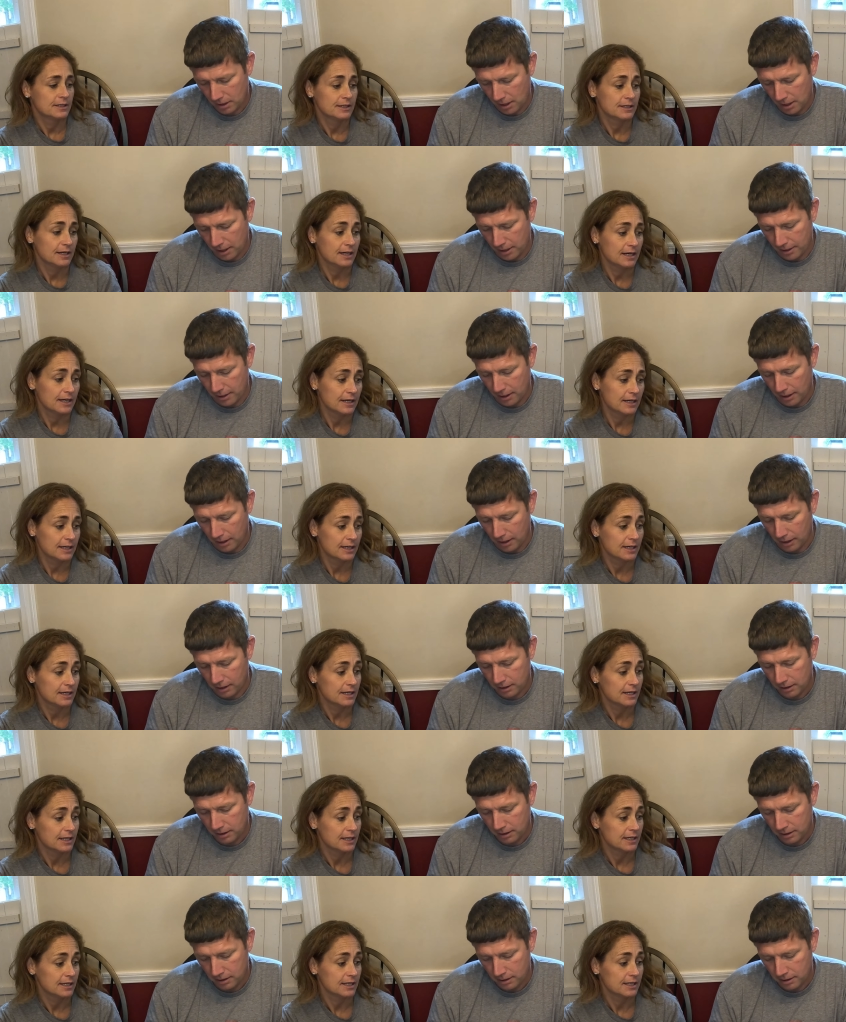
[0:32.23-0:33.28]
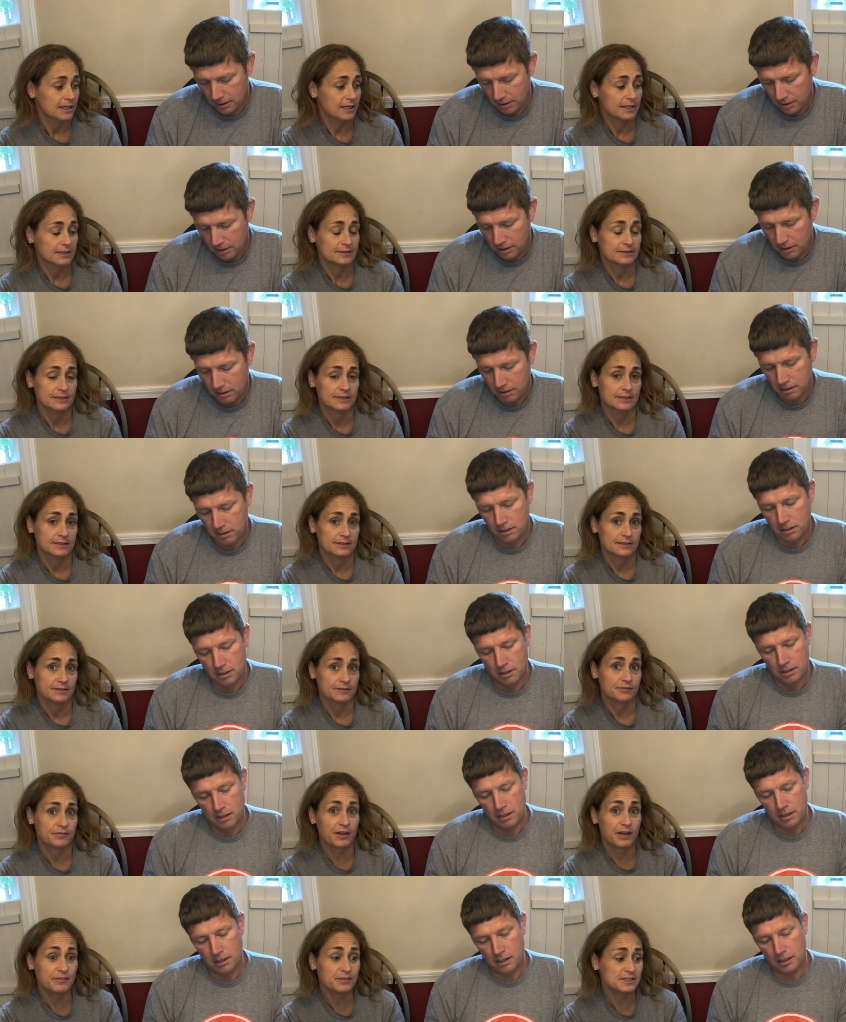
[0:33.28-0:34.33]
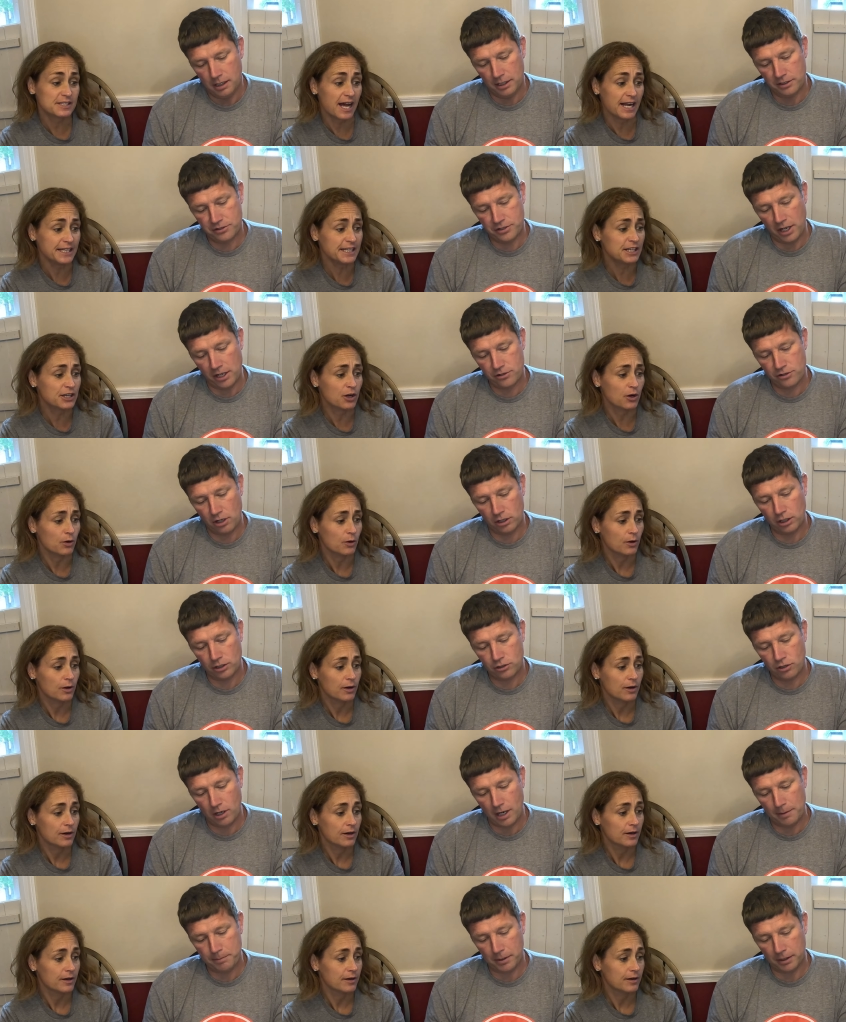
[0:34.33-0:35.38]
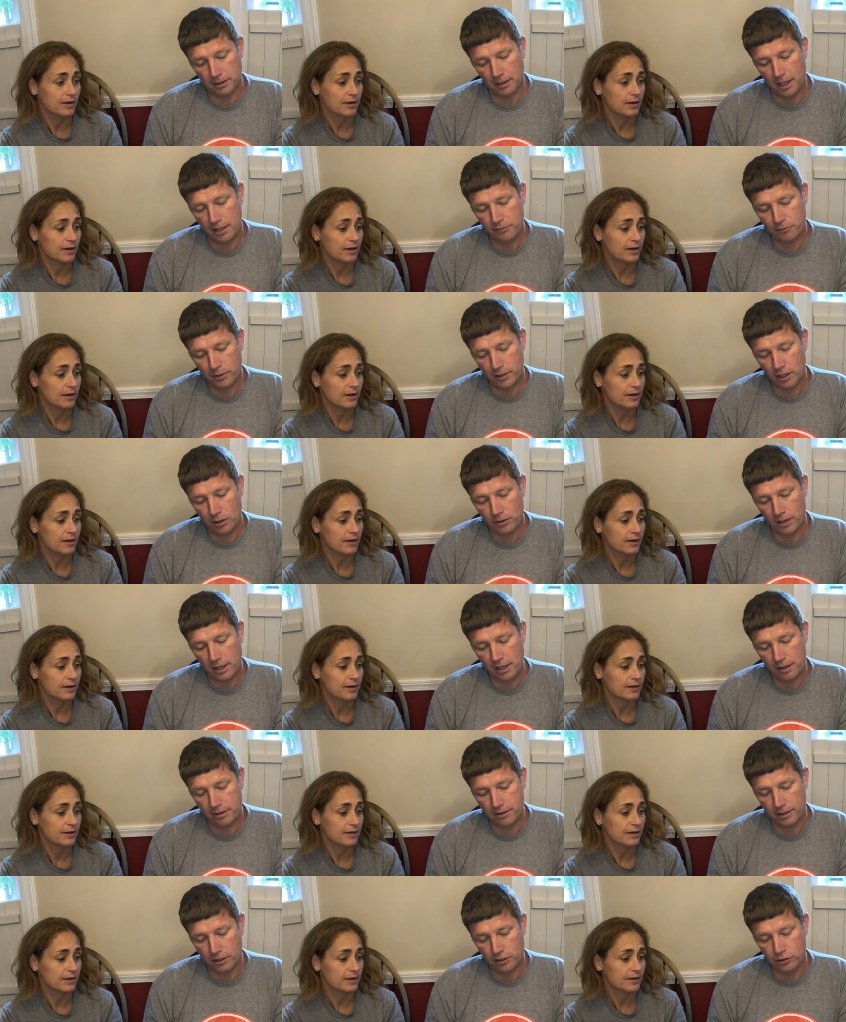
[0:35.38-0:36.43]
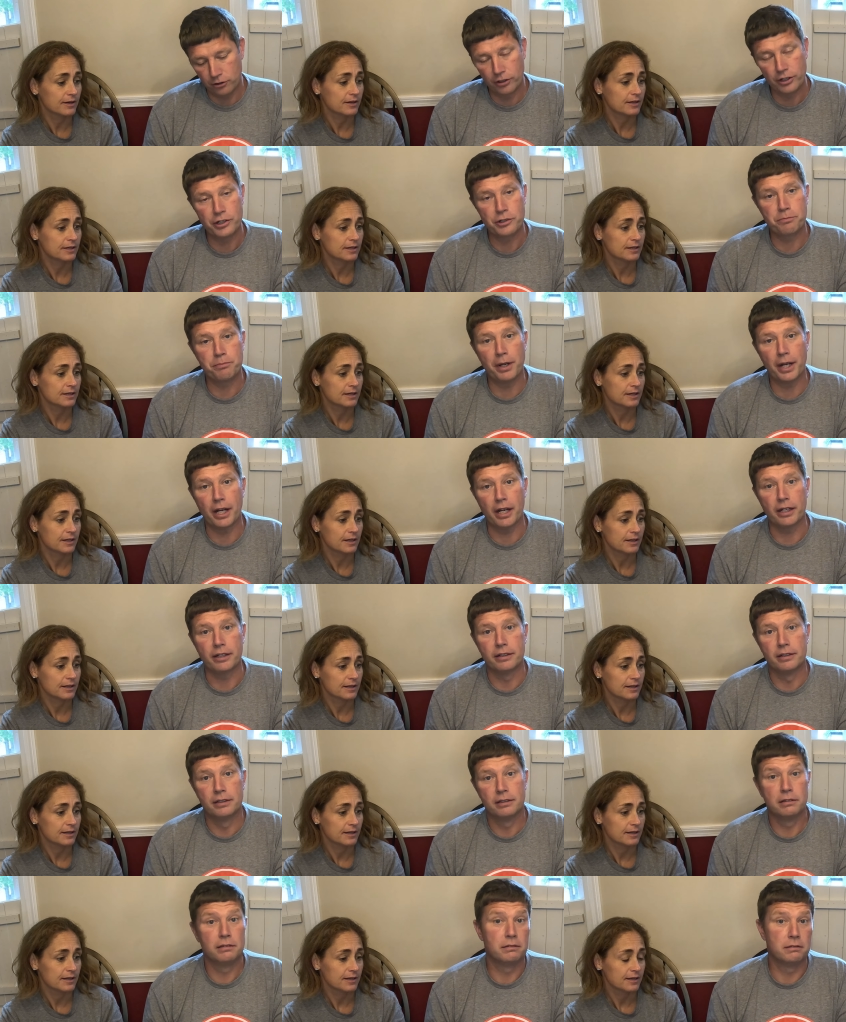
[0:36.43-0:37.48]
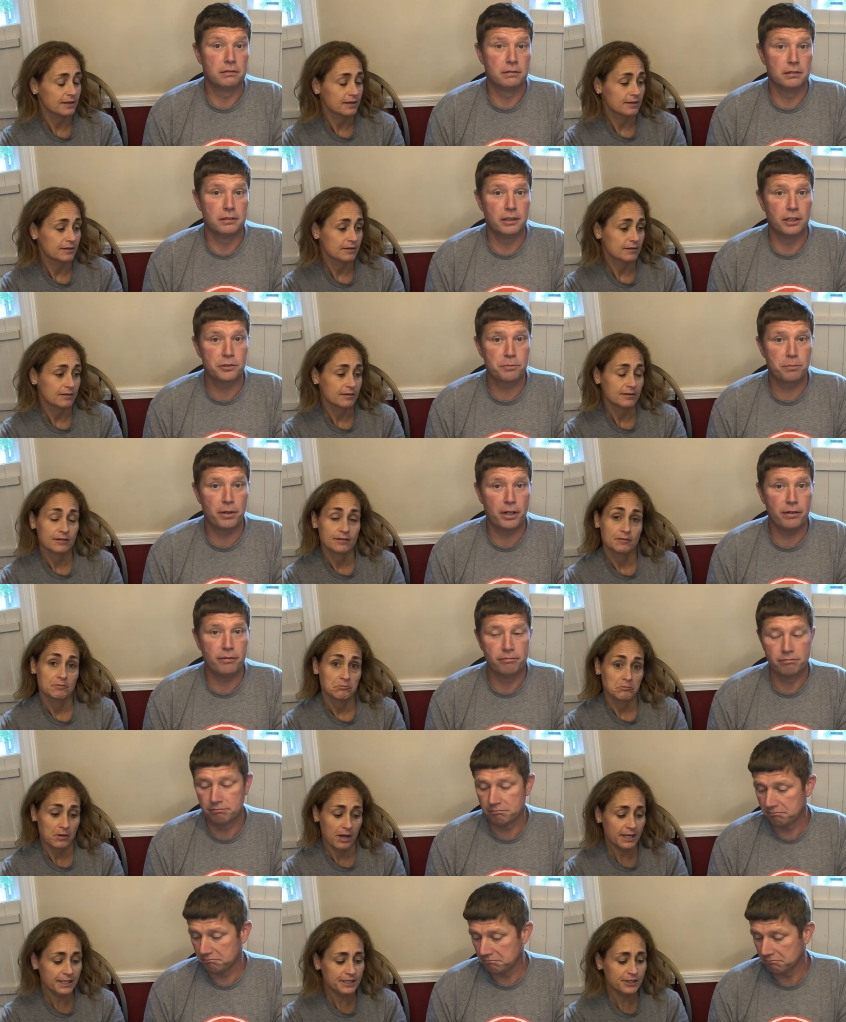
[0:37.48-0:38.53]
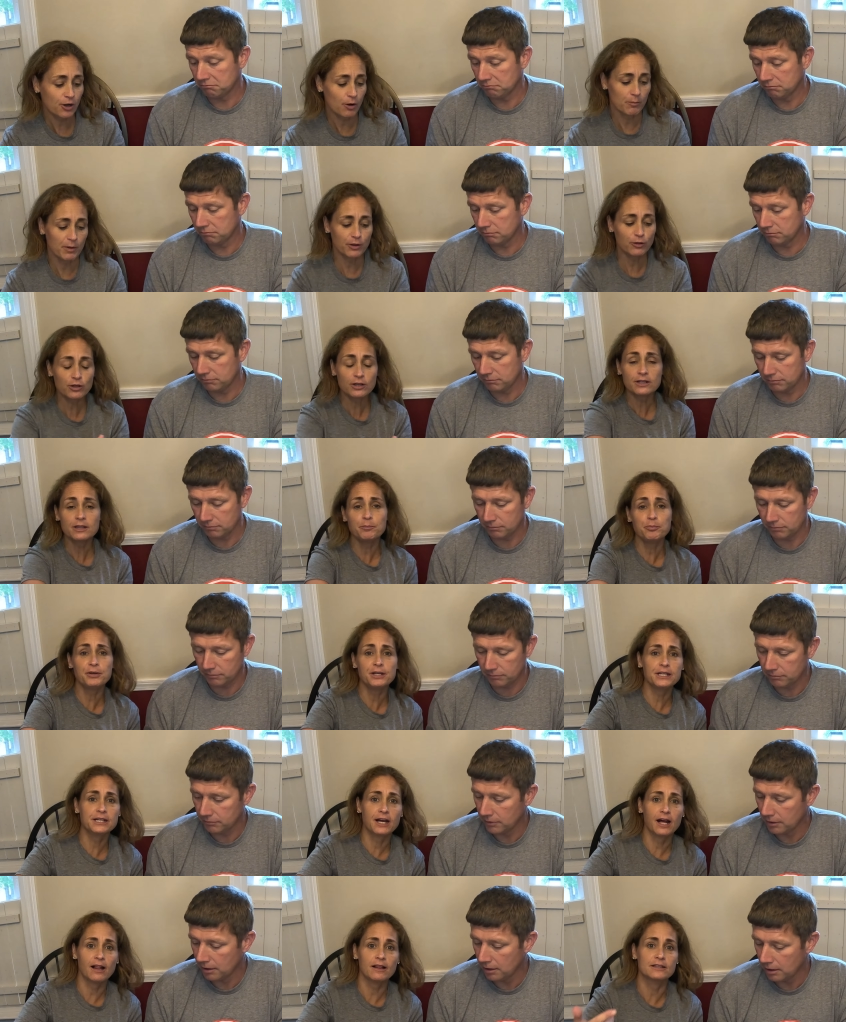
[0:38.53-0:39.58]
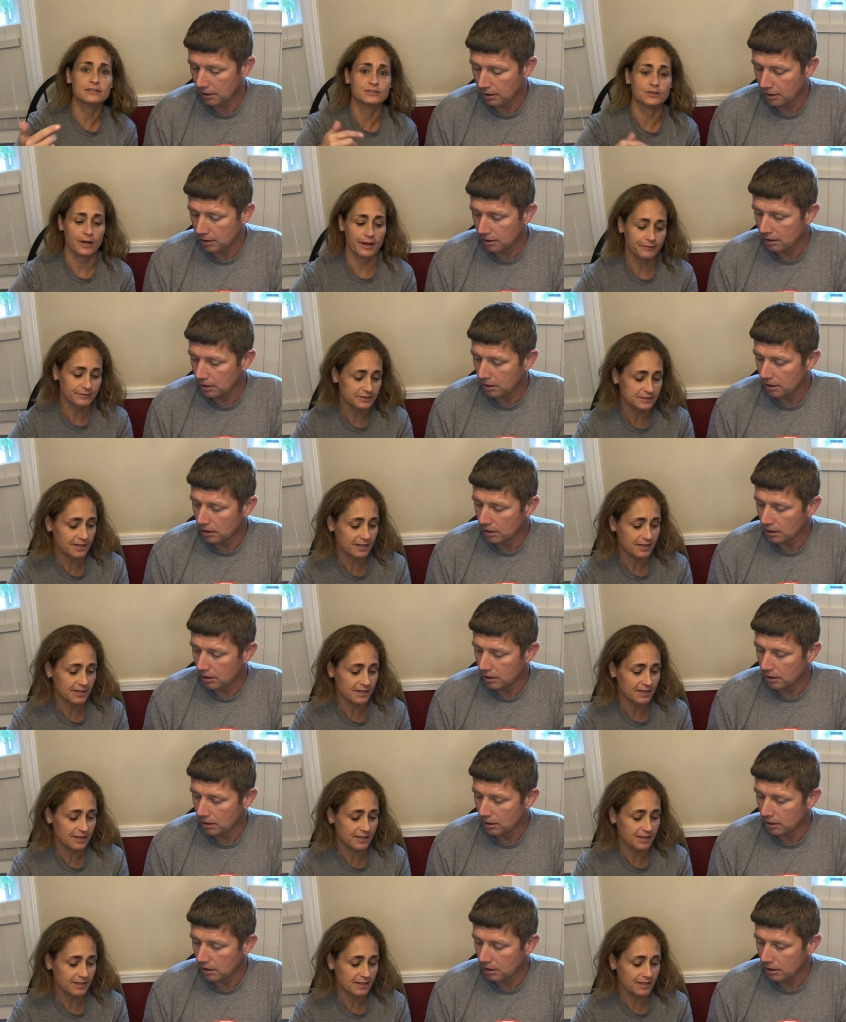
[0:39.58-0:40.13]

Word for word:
Speaker 1: And uh,
Speaker 2: flavors. It honey says on
Speaker 1: the top, "A life without anything good is bad." That's pretty.
Speaker 2: Honeycomb, and look at the pretty colors. I have